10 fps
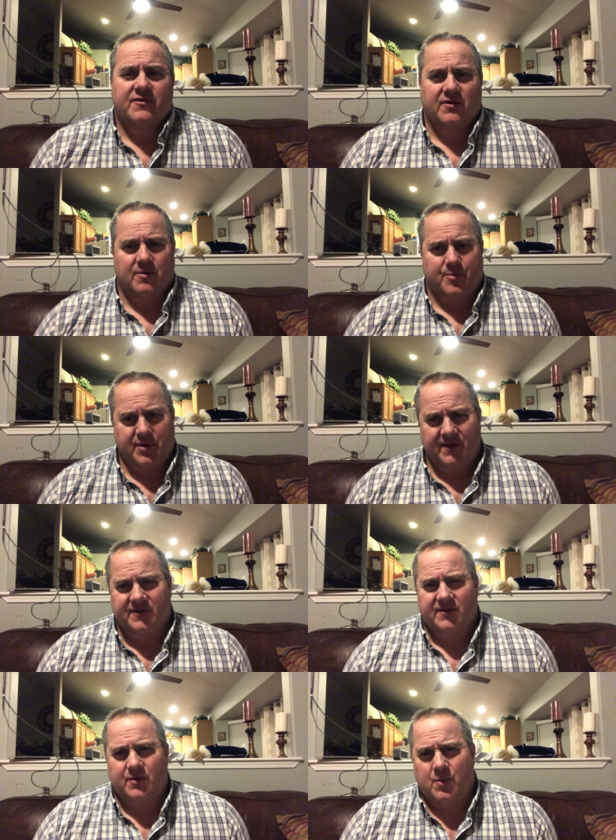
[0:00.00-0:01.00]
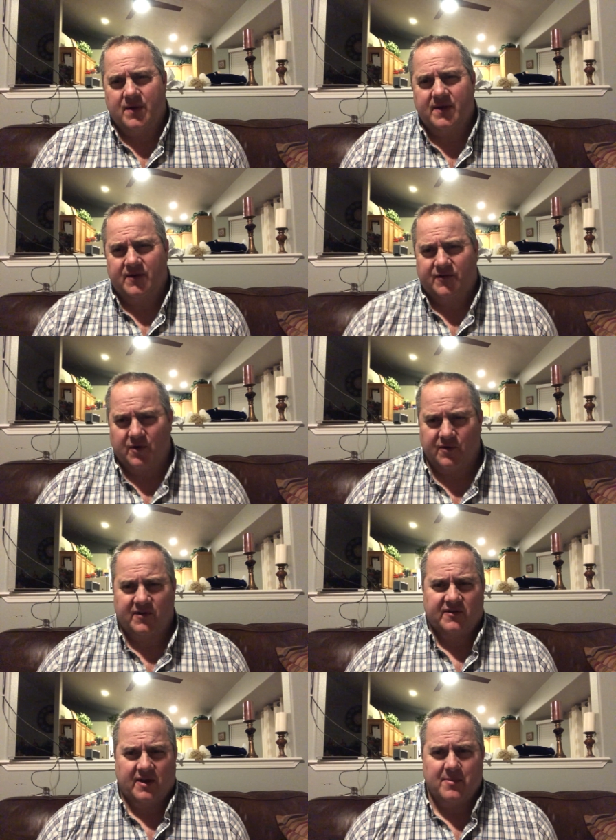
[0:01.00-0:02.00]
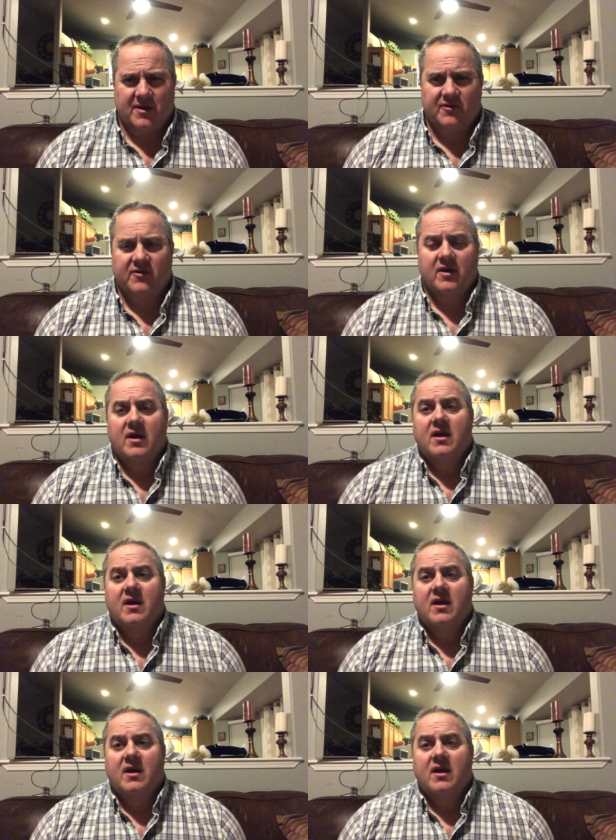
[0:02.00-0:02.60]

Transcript: so the priest is the one that shows his image.